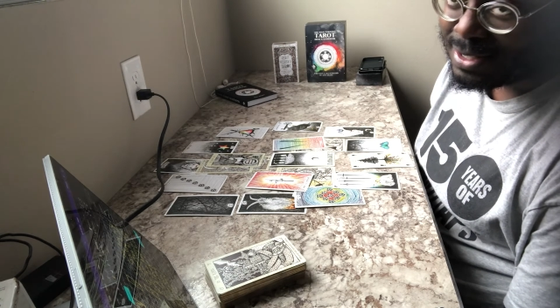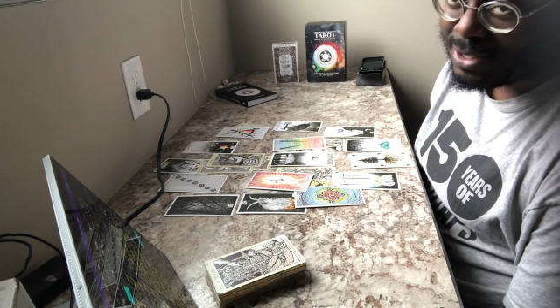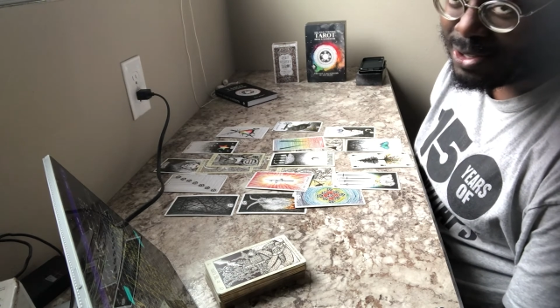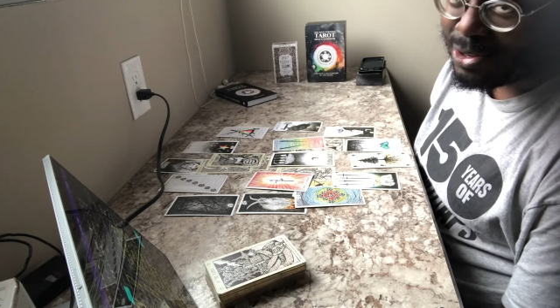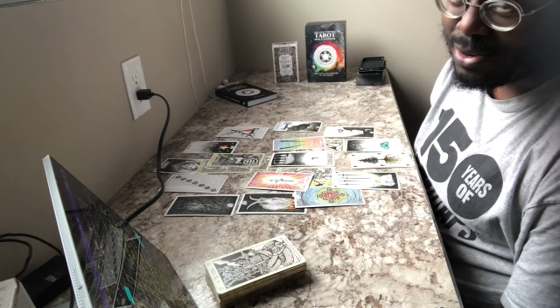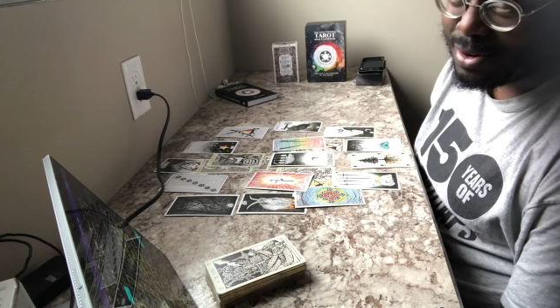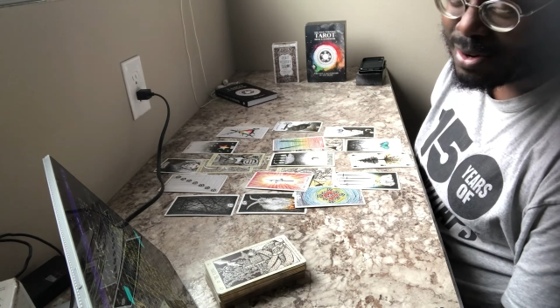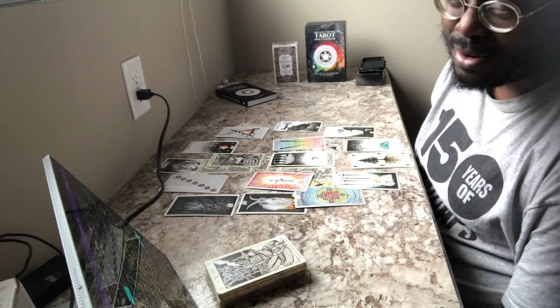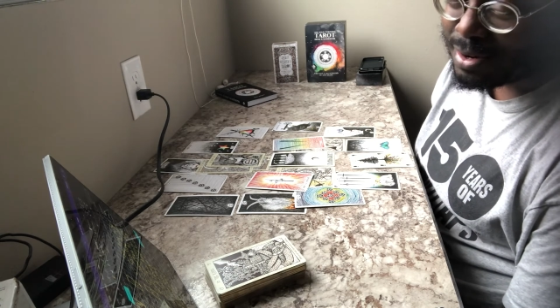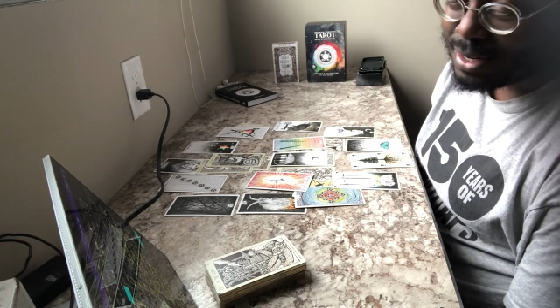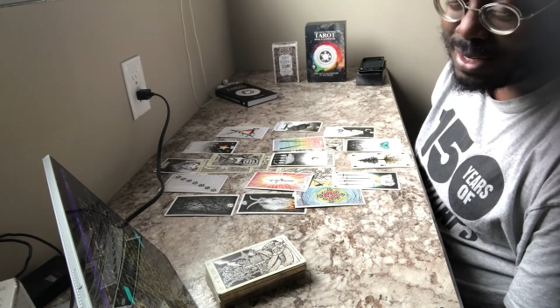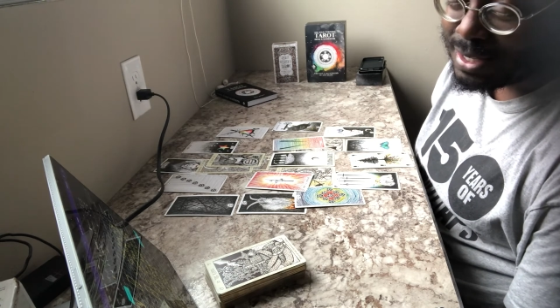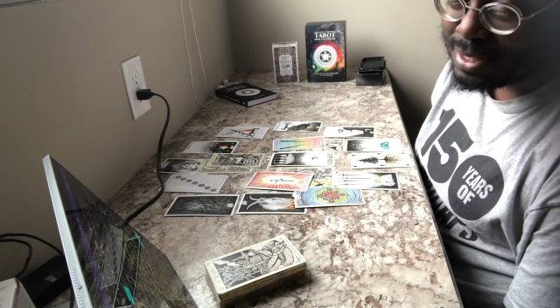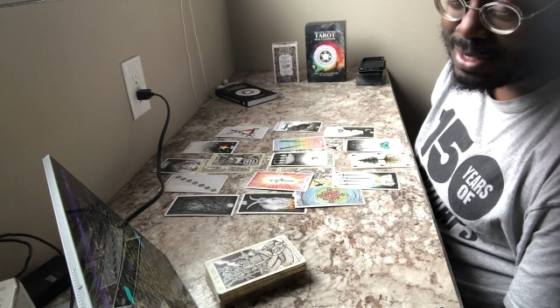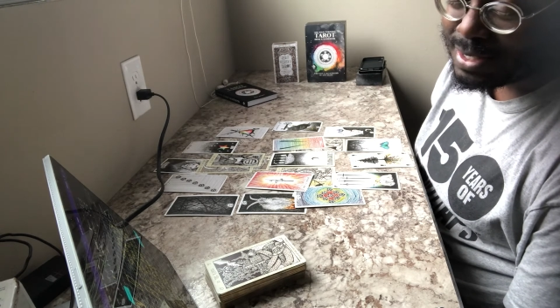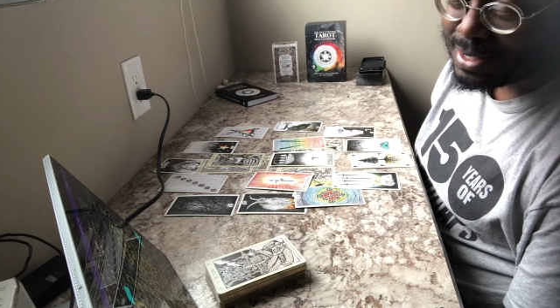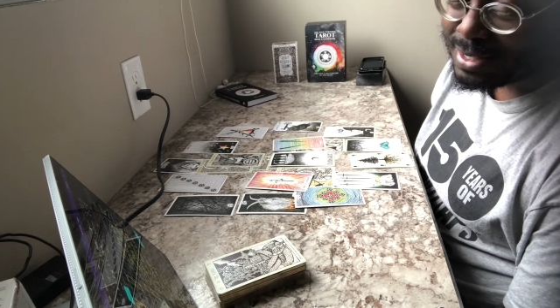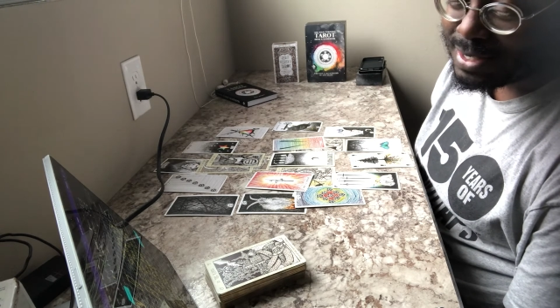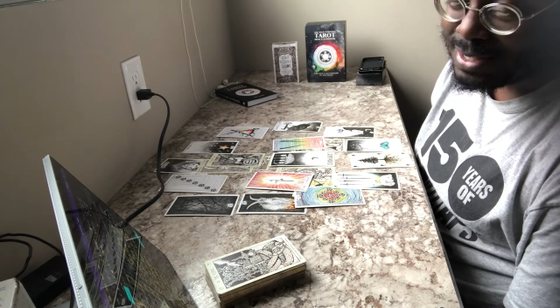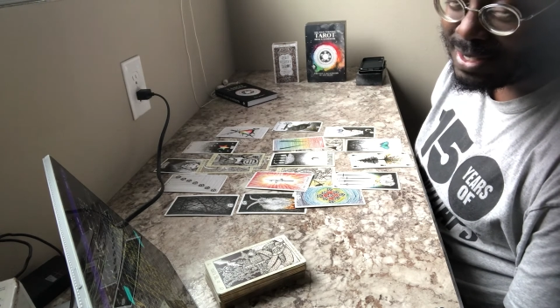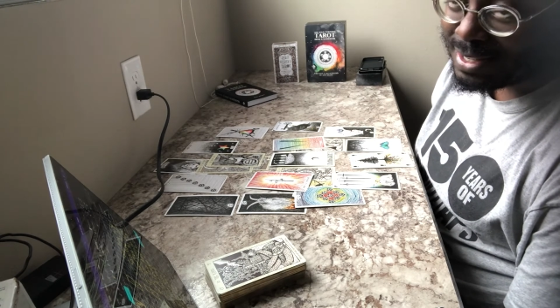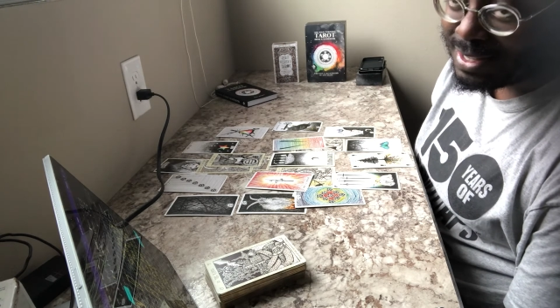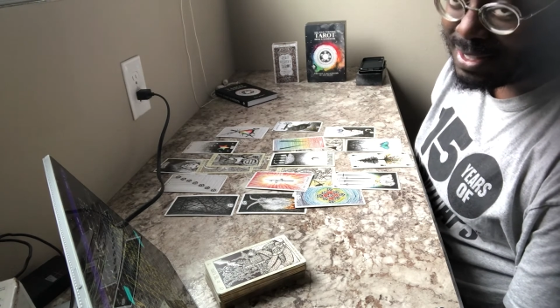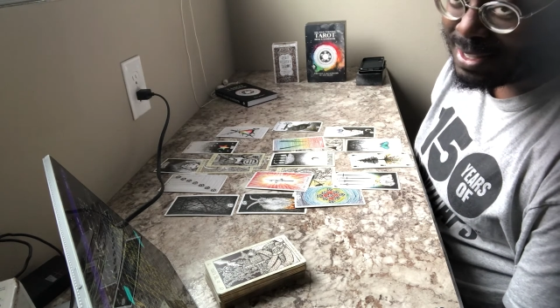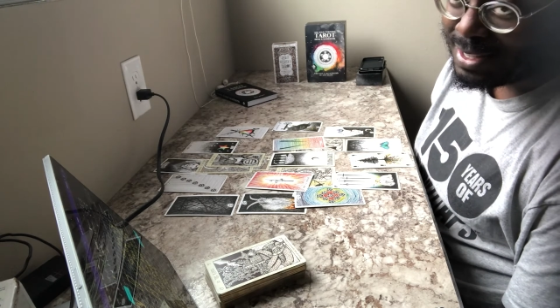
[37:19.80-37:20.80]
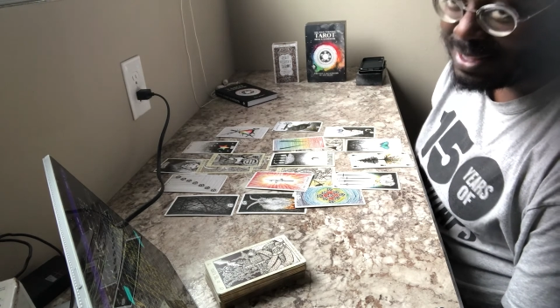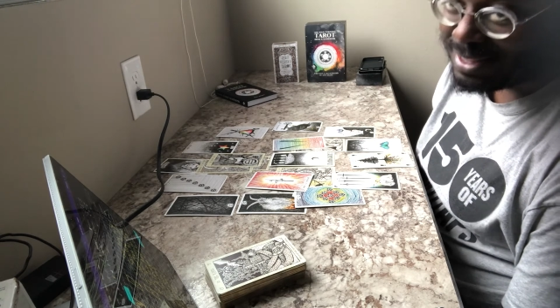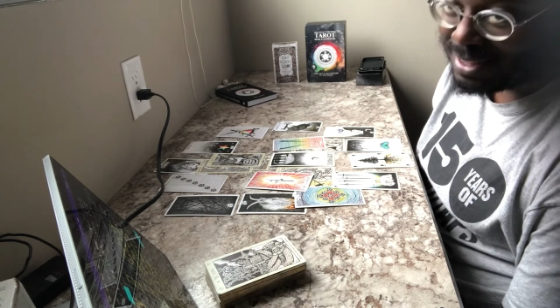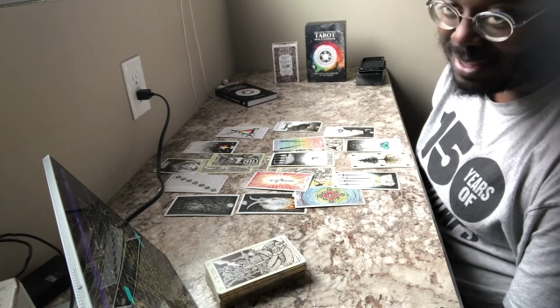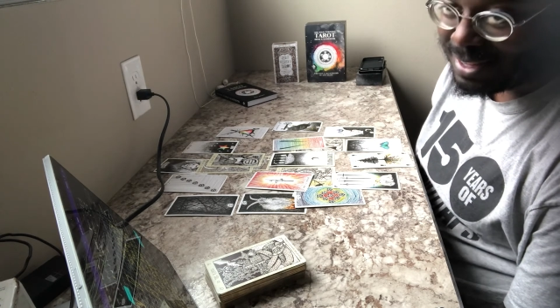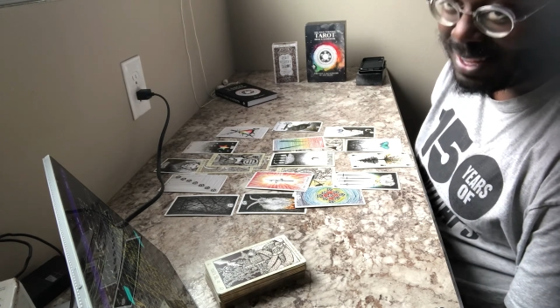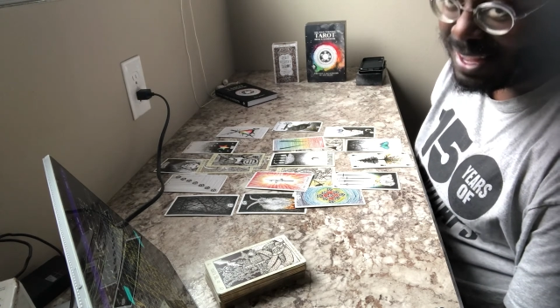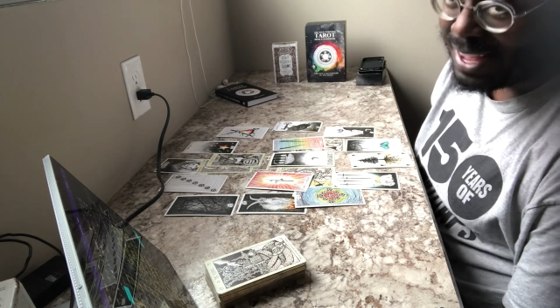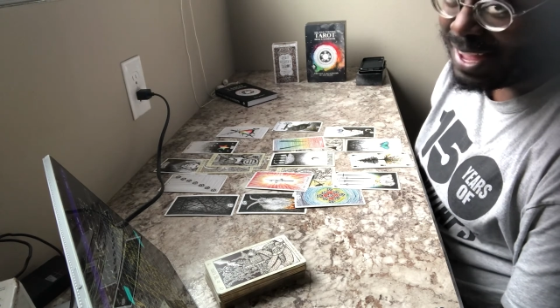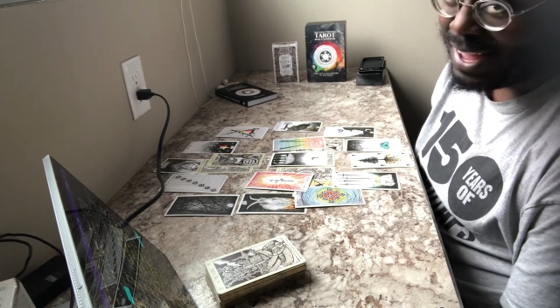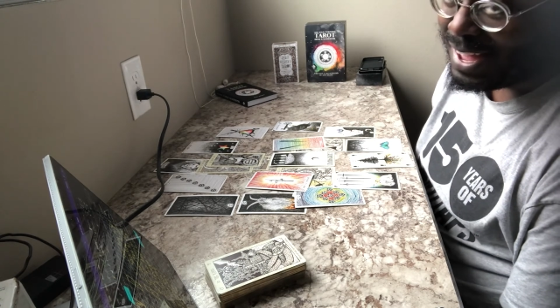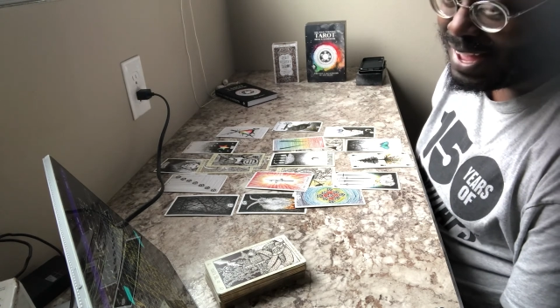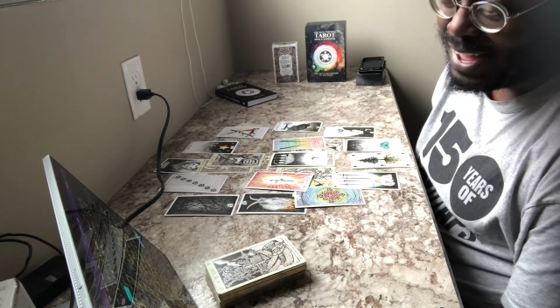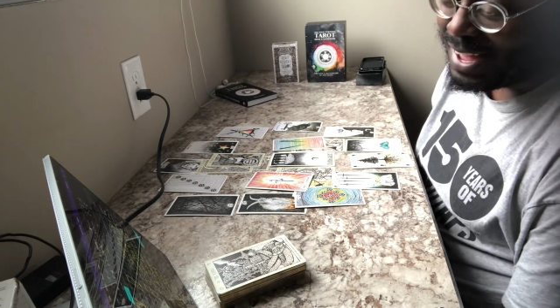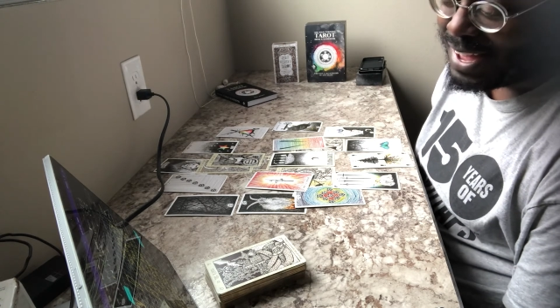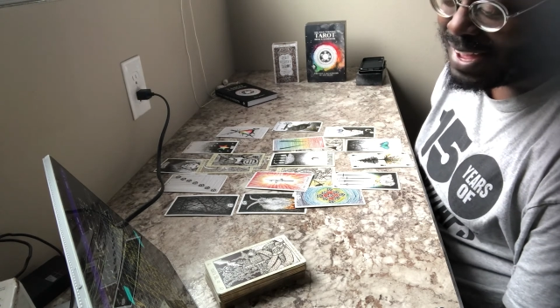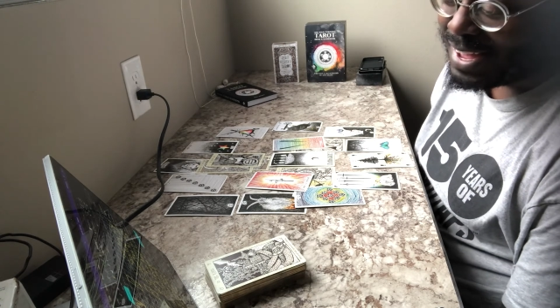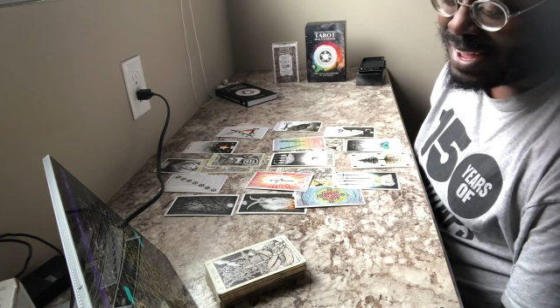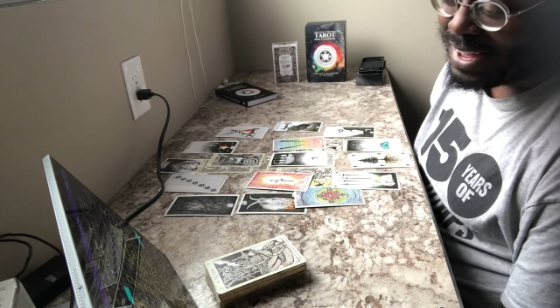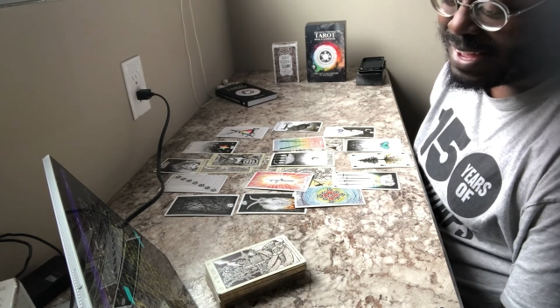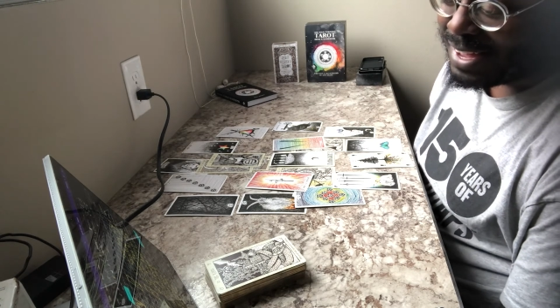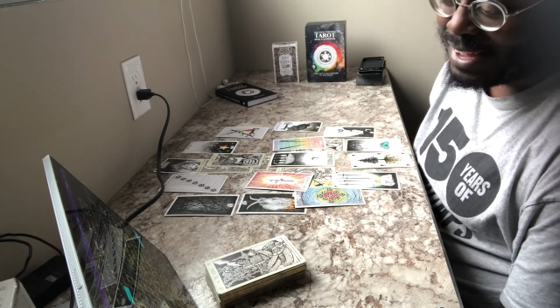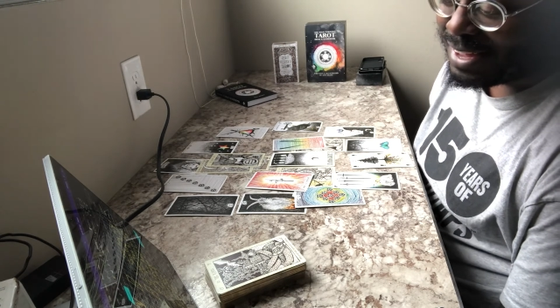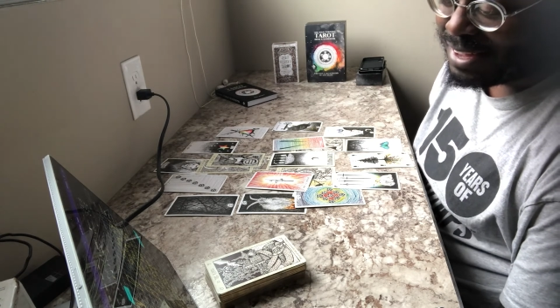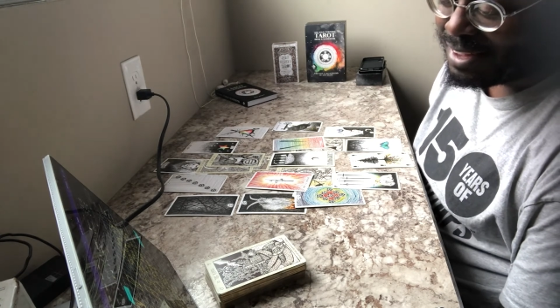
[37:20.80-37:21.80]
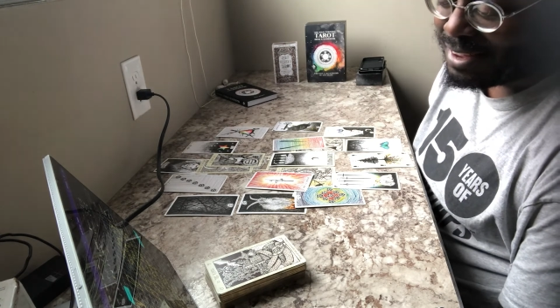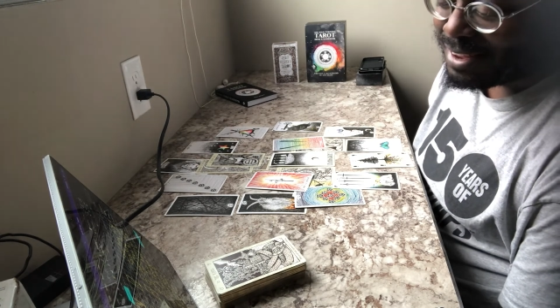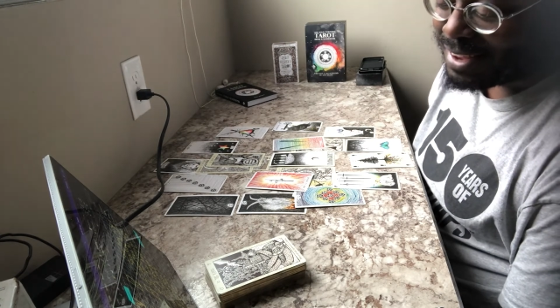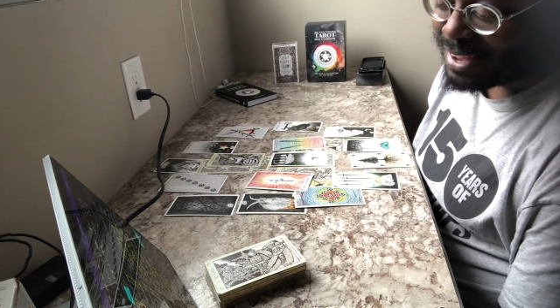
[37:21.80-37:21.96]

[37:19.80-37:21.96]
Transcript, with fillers: Jurus. you